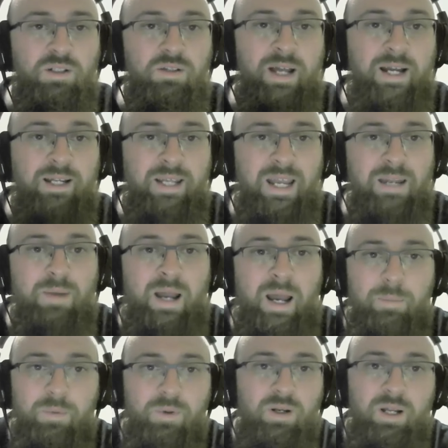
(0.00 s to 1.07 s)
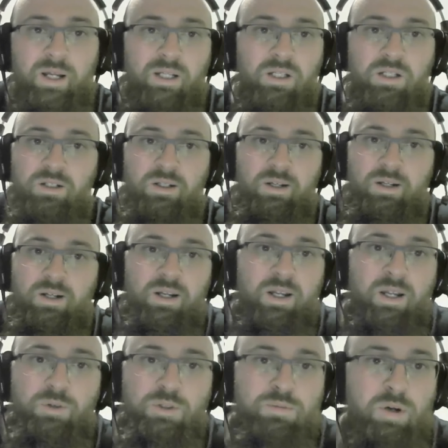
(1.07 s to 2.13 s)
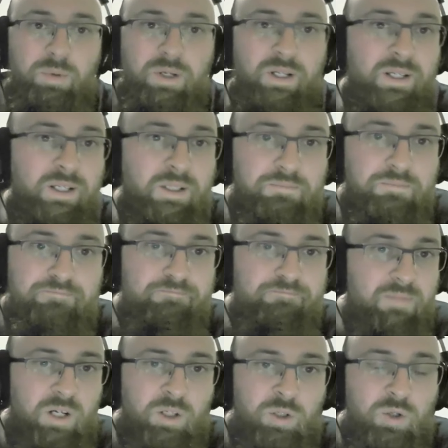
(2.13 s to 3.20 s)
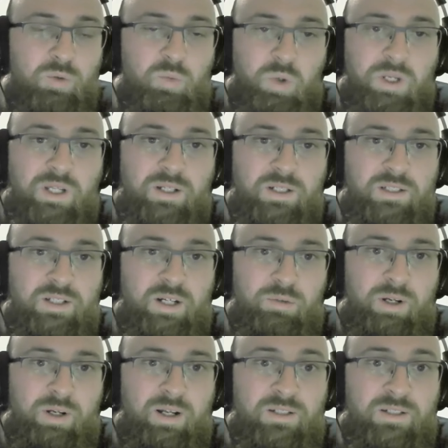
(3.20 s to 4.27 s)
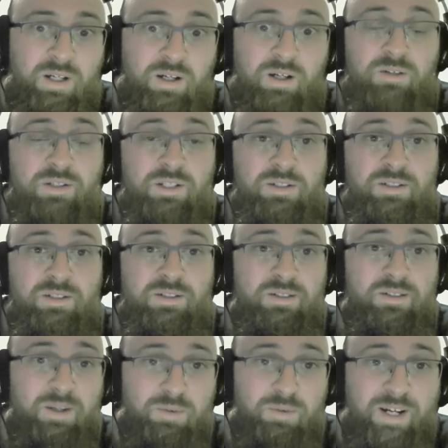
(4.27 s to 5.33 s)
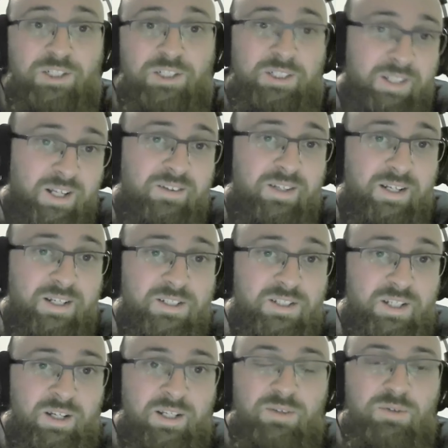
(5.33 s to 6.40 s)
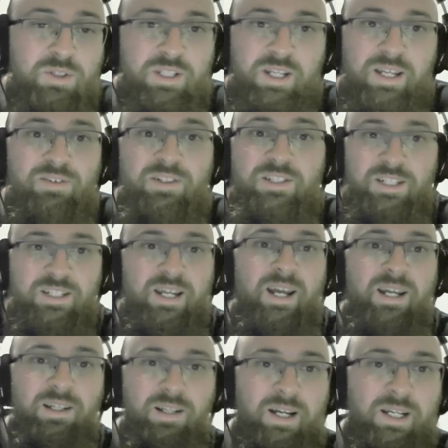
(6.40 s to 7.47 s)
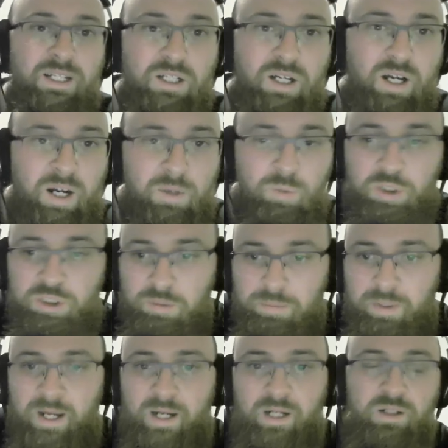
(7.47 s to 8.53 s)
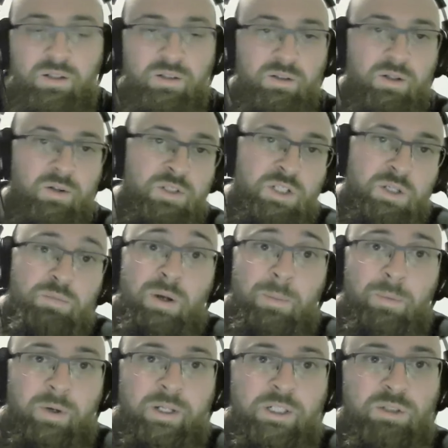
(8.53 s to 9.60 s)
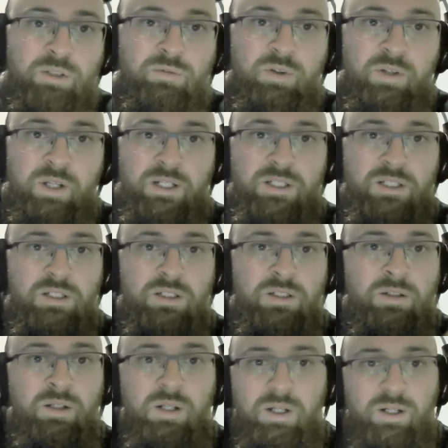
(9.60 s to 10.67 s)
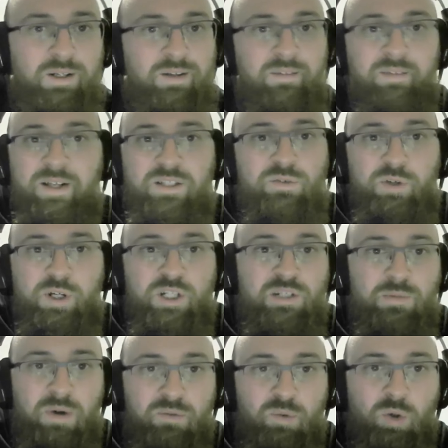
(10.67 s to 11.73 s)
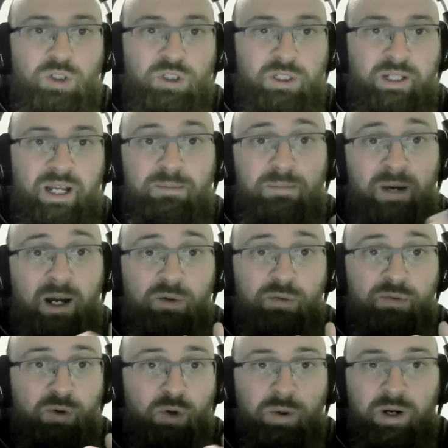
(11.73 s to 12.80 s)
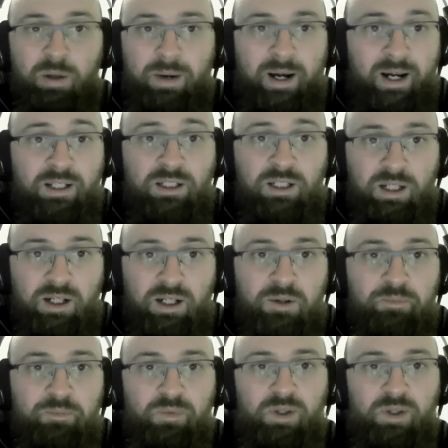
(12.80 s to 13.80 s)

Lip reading: that game happened, like it was probably a good week until I realized that, oh, this is like, we've actually done this. And it was even today, like I watched it back, obviously in preparation for this. And that's the first time I've watched the game back full in about a year.